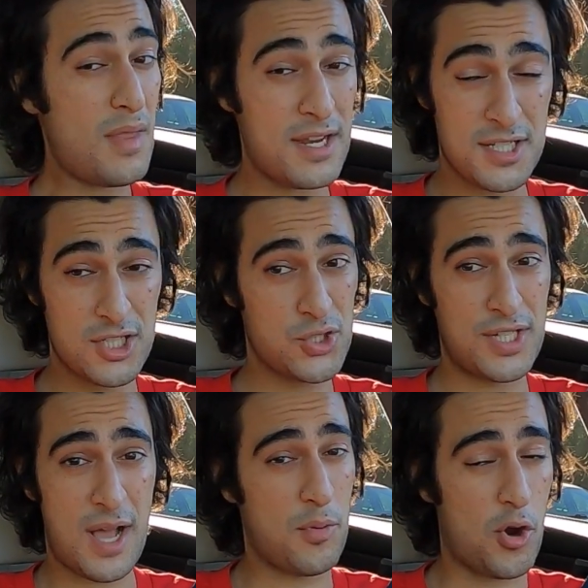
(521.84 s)

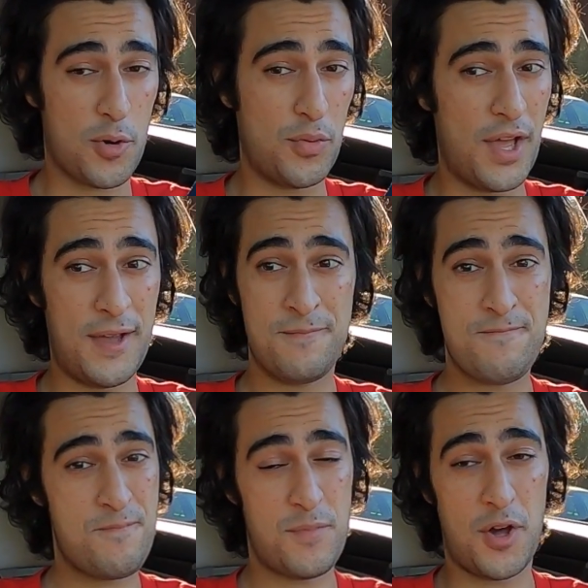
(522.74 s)
touchscreen Apple CarPlay
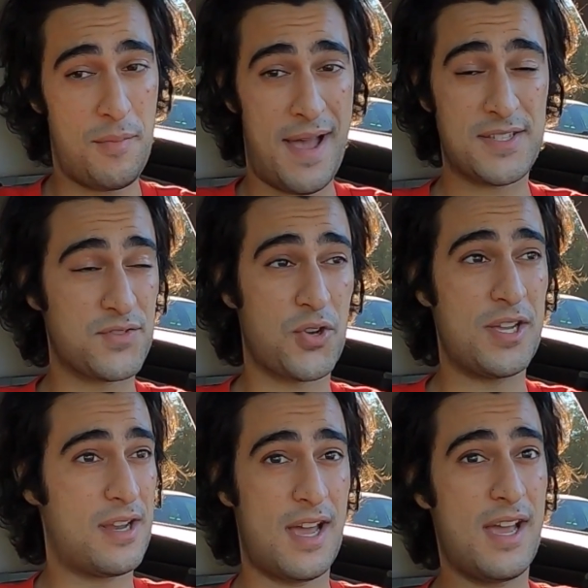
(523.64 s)
on a massive
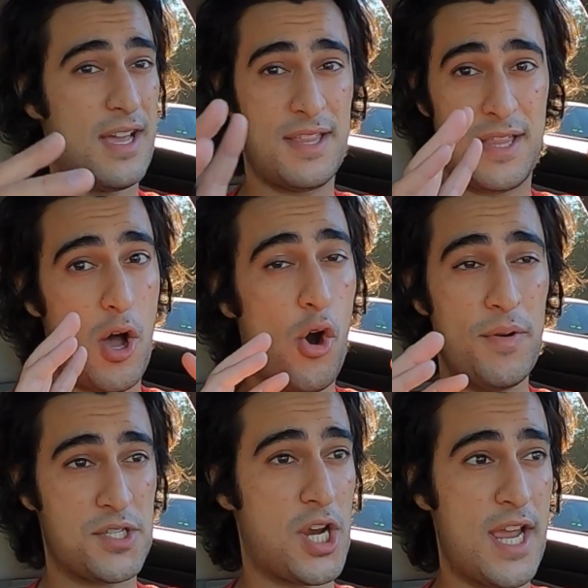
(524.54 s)
screen.
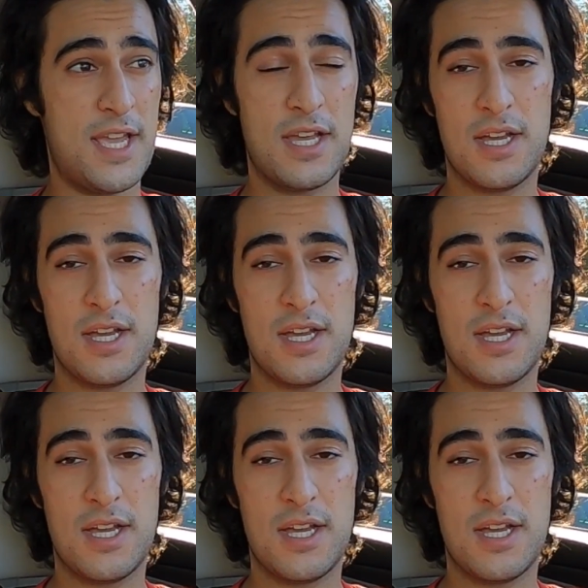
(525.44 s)
Always great.